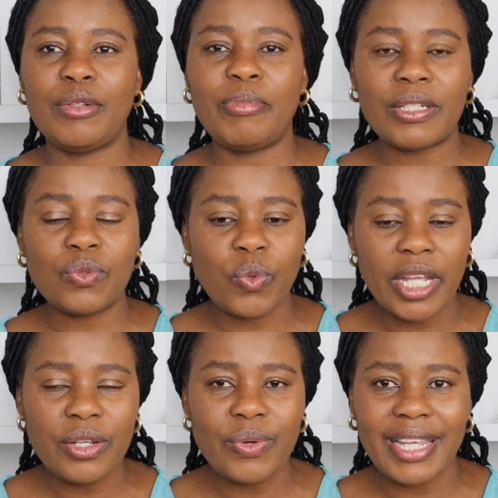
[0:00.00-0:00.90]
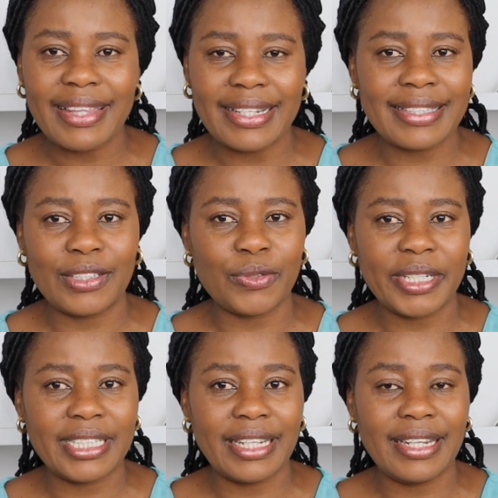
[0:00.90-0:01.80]
But when you are in that
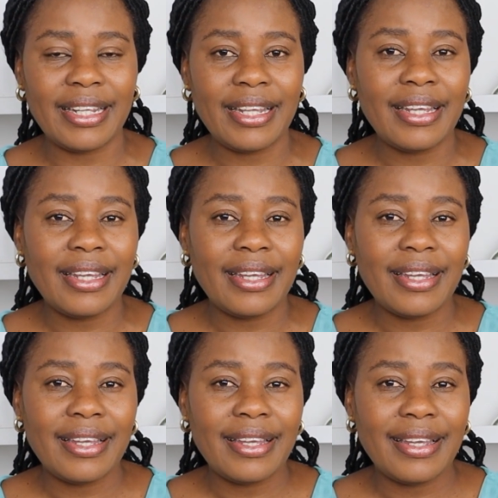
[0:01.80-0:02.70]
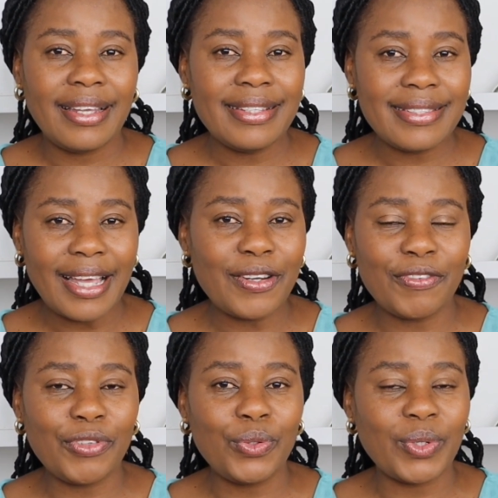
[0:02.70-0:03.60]
situation, inside
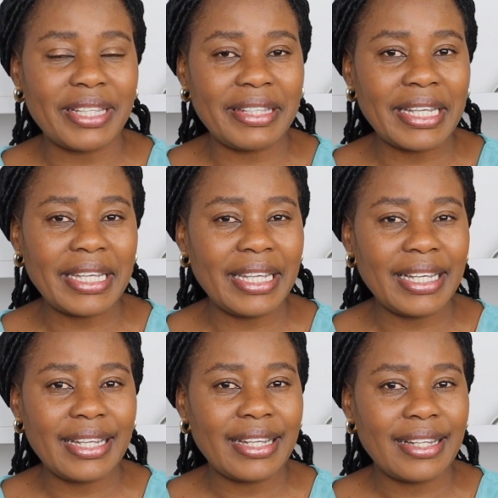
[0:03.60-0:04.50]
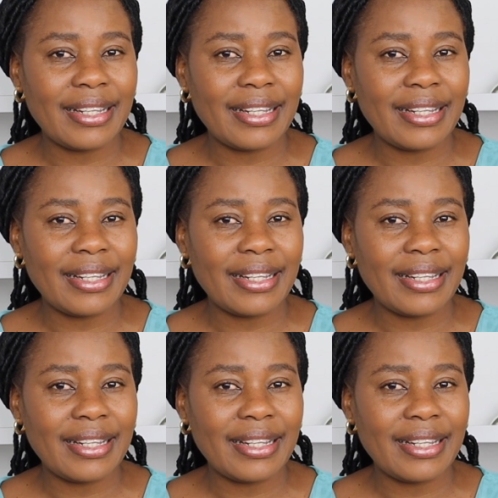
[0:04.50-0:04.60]
of you, you are thinking,